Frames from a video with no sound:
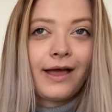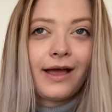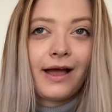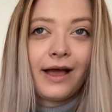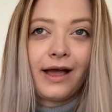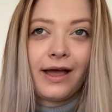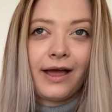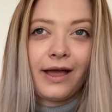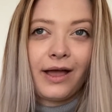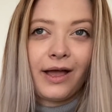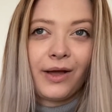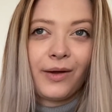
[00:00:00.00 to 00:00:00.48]

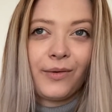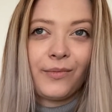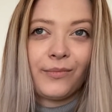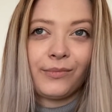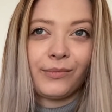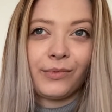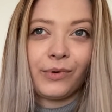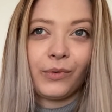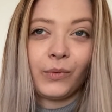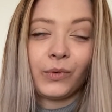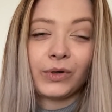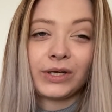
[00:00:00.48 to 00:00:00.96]

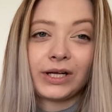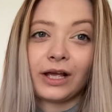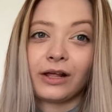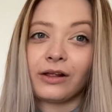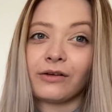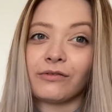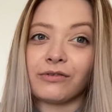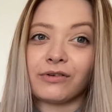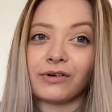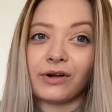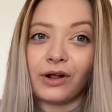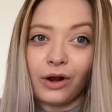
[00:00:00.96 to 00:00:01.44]
what kind
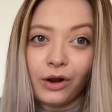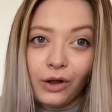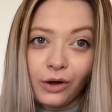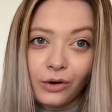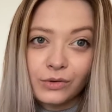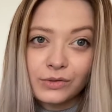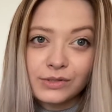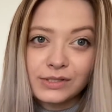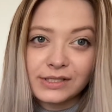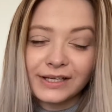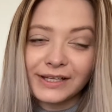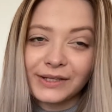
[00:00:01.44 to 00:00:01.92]
of
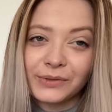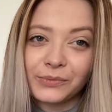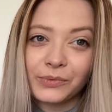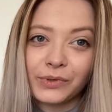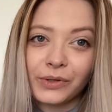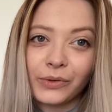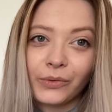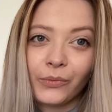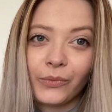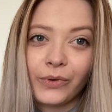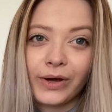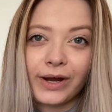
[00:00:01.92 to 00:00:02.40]
clothes can
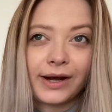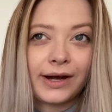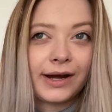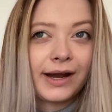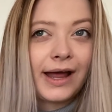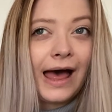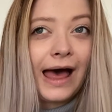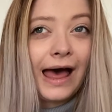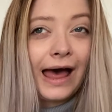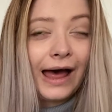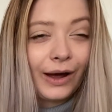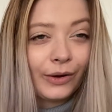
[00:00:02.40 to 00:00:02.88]
we wear,
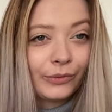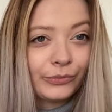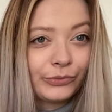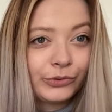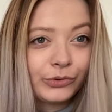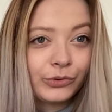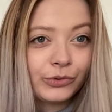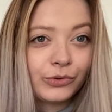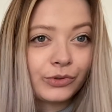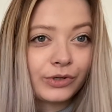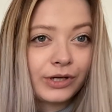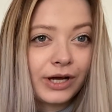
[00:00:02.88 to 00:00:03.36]

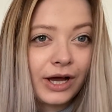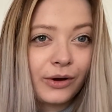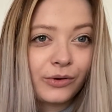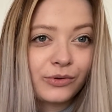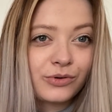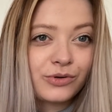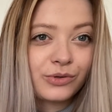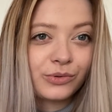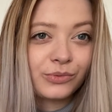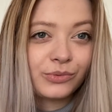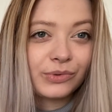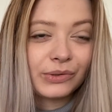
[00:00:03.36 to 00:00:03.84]
how
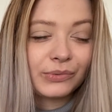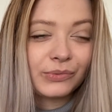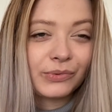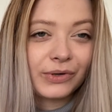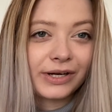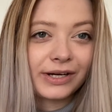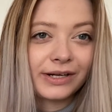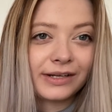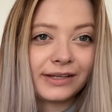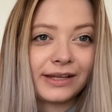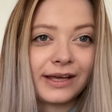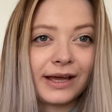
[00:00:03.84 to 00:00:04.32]
should we
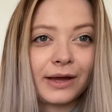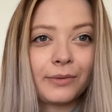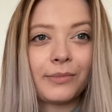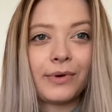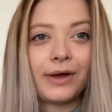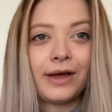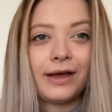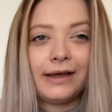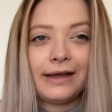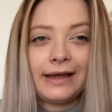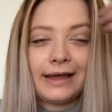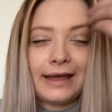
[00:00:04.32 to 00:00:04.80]
wear them,
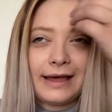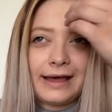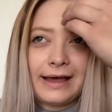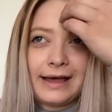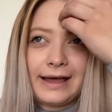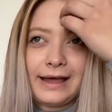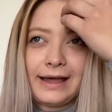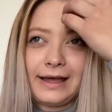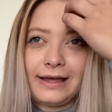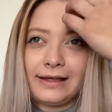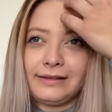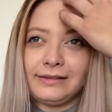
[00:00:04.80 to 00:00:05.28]

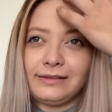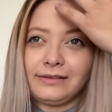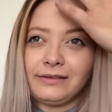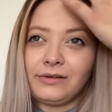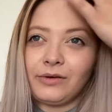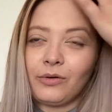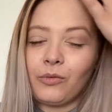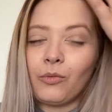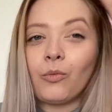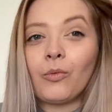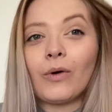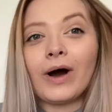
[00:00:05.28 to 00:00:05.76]
and
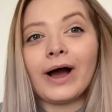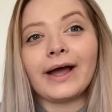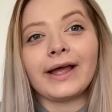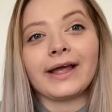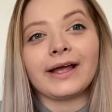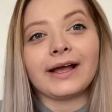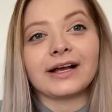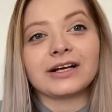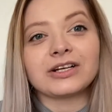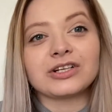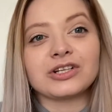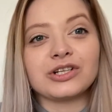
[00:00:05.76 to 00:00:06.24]
why
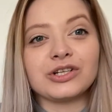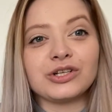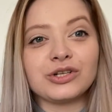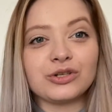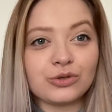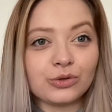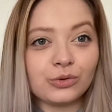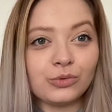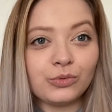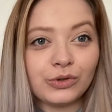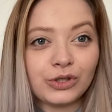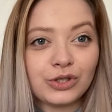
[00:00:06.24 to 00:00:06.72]
actually
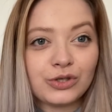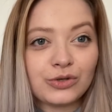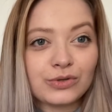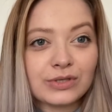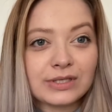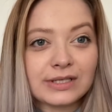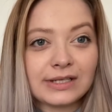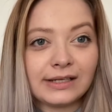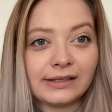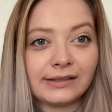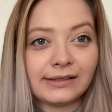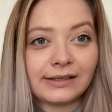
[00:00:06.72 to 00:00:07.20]
should we
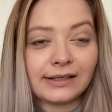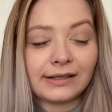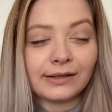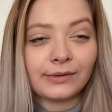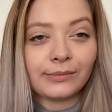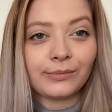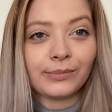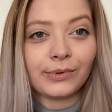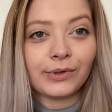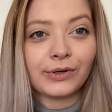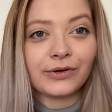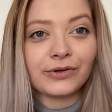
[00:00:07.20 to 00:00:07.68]
choose linen,
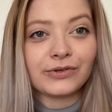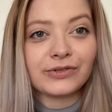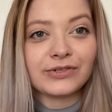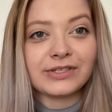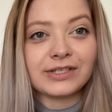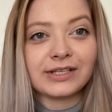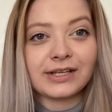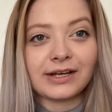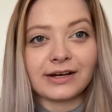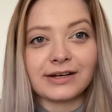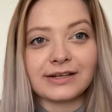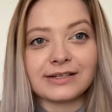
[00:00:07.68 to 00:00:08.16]
because
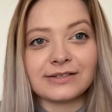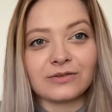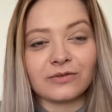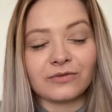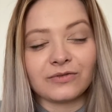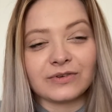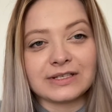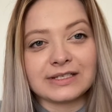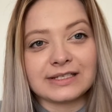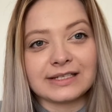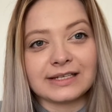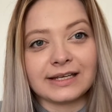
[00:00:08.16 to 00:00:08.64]
there's
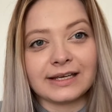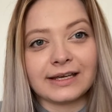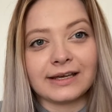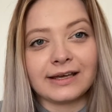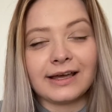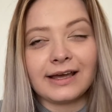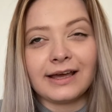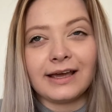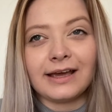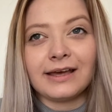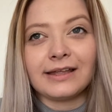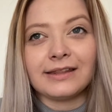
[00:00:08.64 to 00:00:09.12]

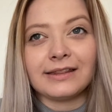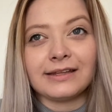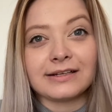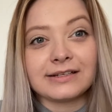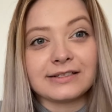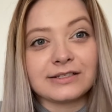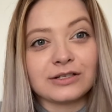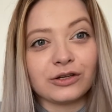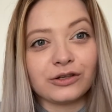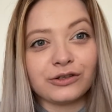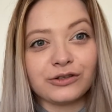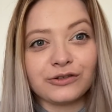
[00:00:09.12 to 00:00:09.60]

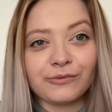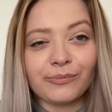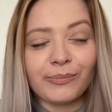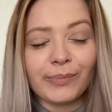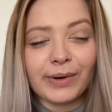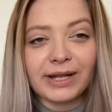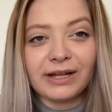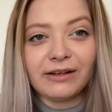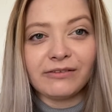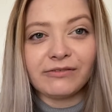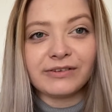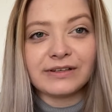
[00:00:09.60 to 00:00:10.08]
a lot of
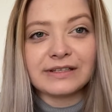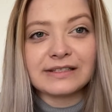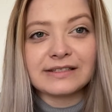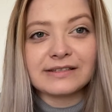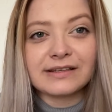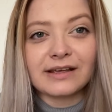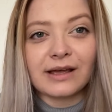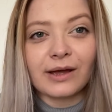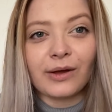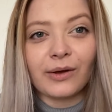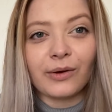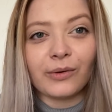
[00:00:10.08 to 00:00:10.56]
benefits
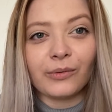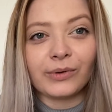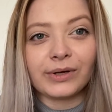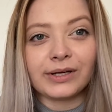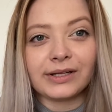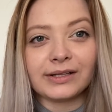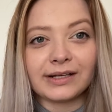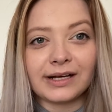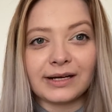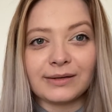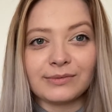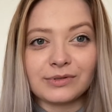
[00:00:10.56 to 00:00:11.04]
when
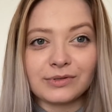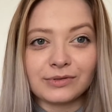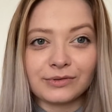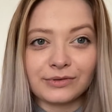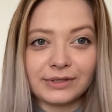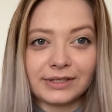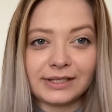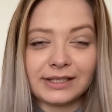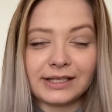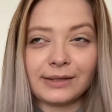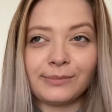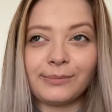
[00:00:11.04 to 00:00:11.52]
it comes to
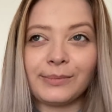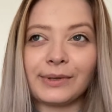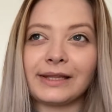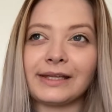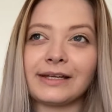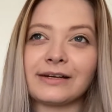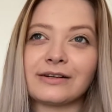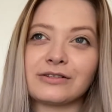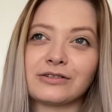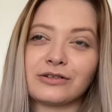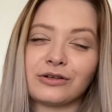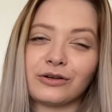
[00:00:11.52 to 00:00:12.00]
linen, but
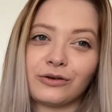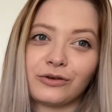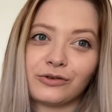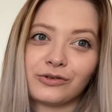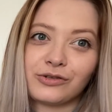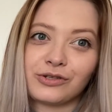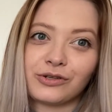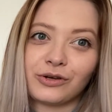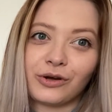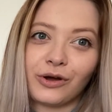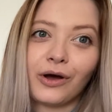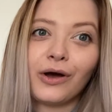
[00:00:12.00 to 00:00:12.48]
there's
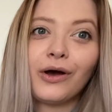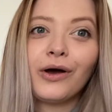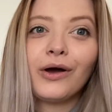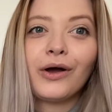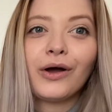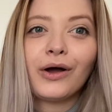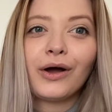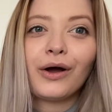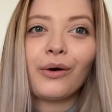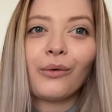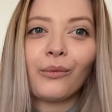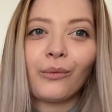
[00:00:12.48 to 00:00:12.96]
also
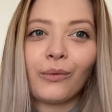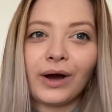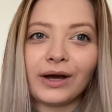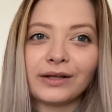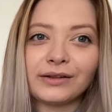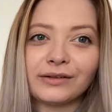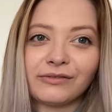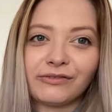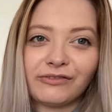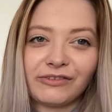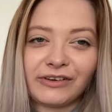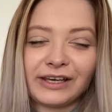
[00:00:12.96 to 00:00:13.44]

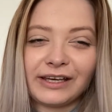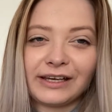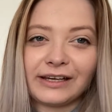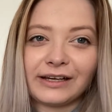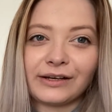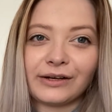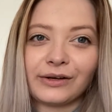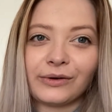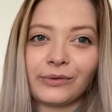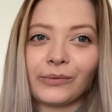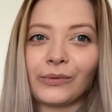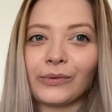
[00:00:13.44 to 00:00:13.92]
one thing
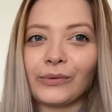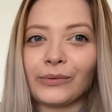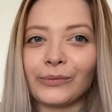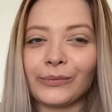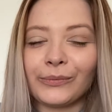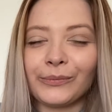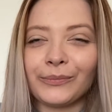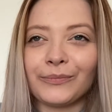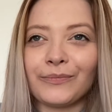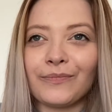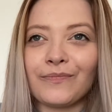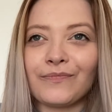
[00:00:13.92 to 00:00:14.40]

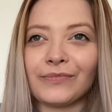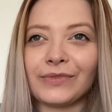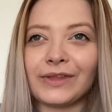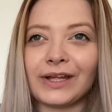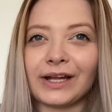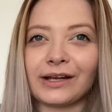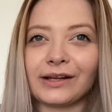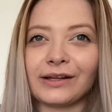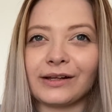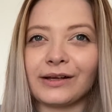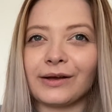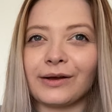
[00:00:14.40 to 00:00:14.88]

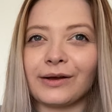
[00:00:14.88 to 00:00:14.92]
that